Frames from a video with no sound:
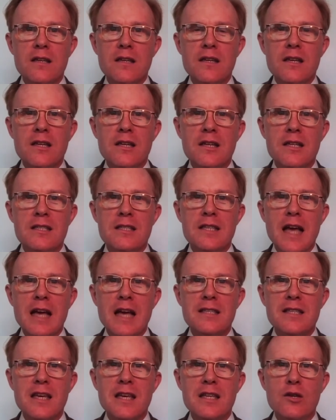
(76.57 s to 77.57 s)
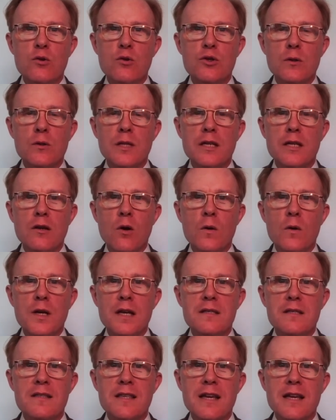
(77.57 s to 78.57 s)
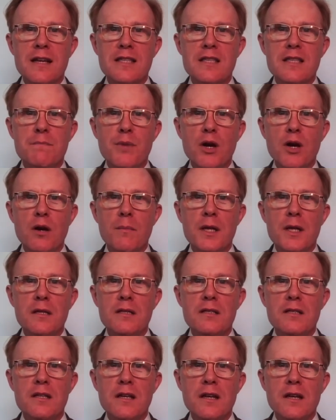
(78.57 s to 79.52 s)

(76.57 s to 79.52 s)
in his essay usually known as The Experiment